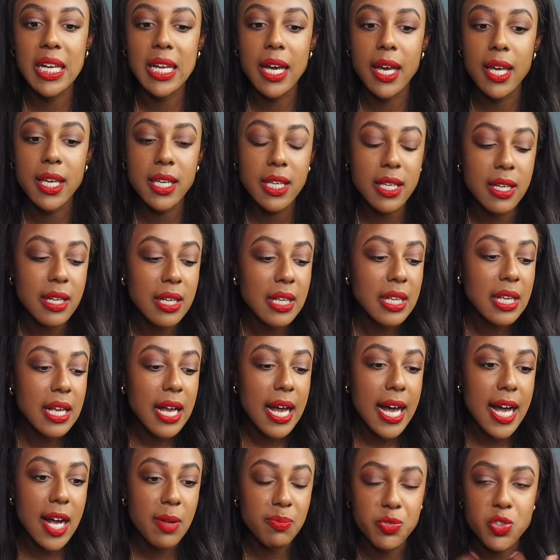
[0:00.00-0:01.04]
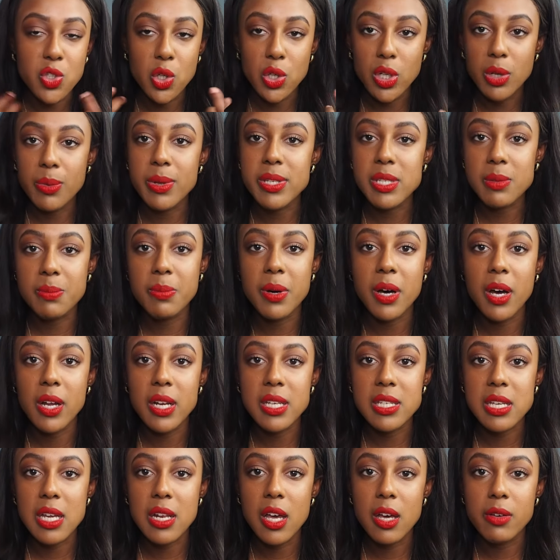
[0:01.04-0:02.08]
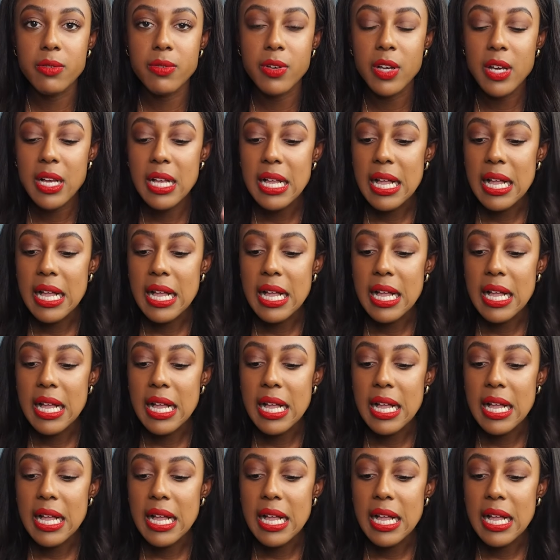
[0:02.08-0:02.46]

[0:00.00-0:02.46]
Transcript: like, John Lewis and Partners I love.